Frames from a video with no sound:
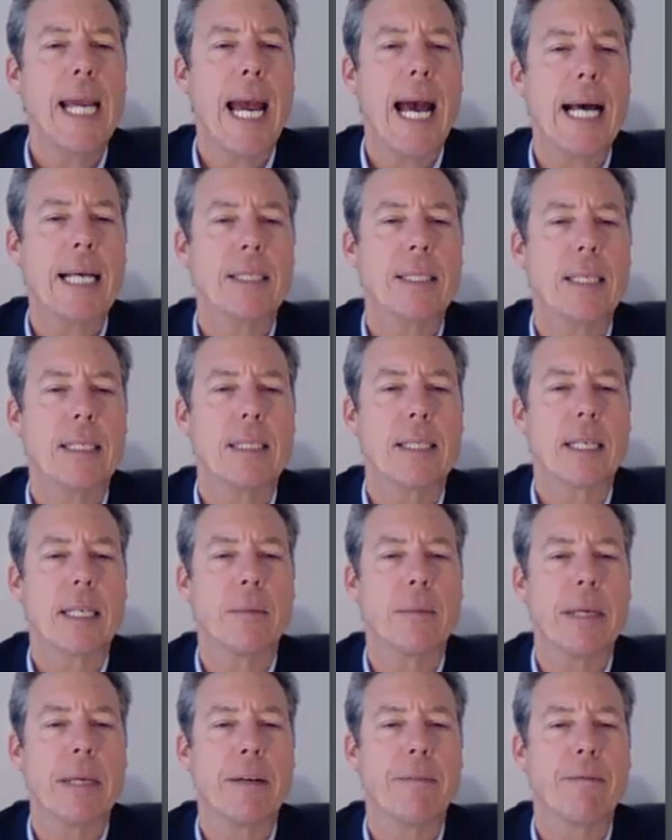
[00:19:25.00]
Only
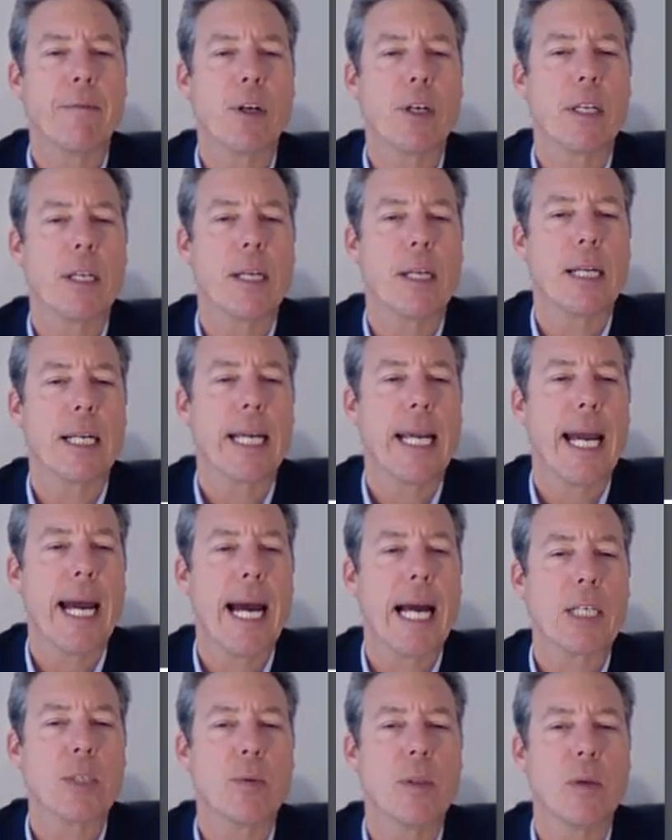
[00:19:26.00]
assets that can be converted
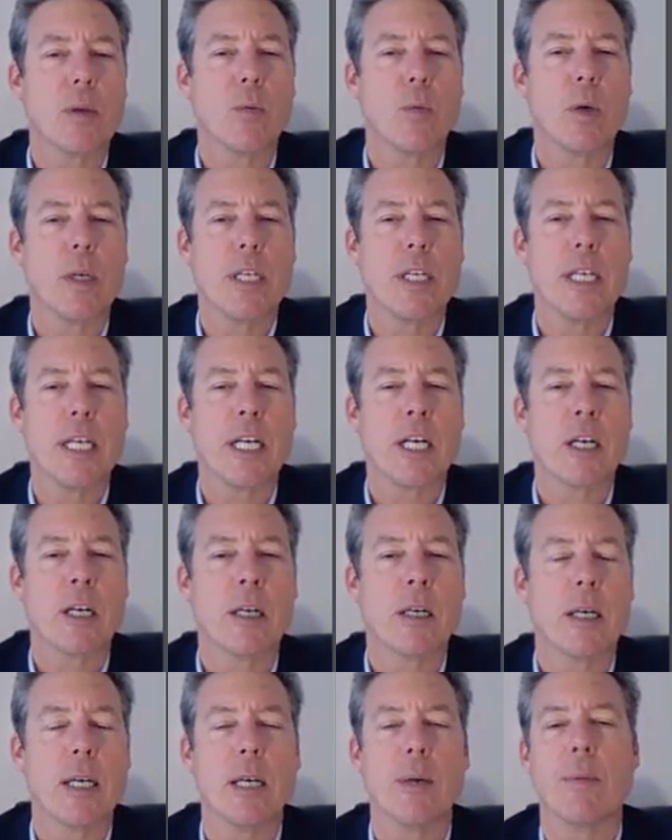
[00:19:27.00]
into cash within one
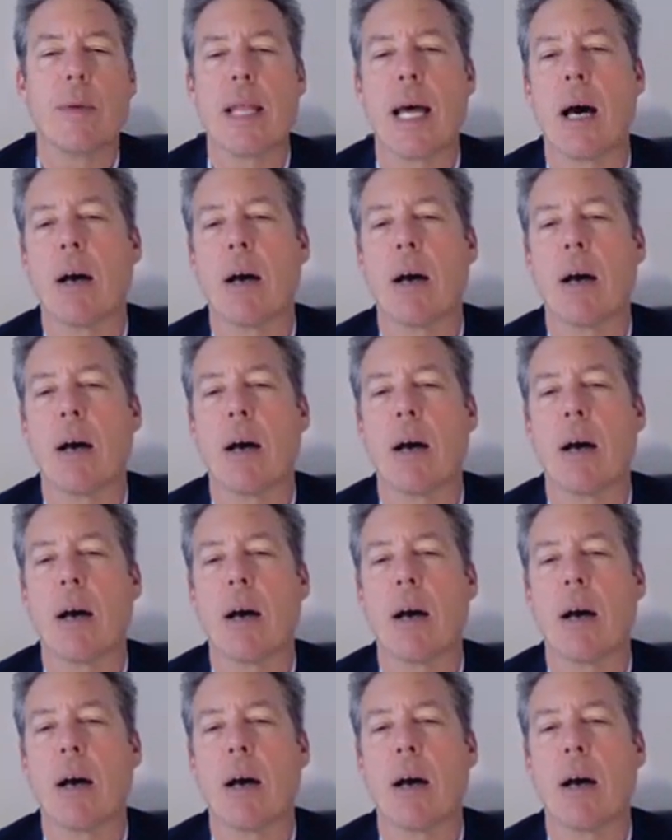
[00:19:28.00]
year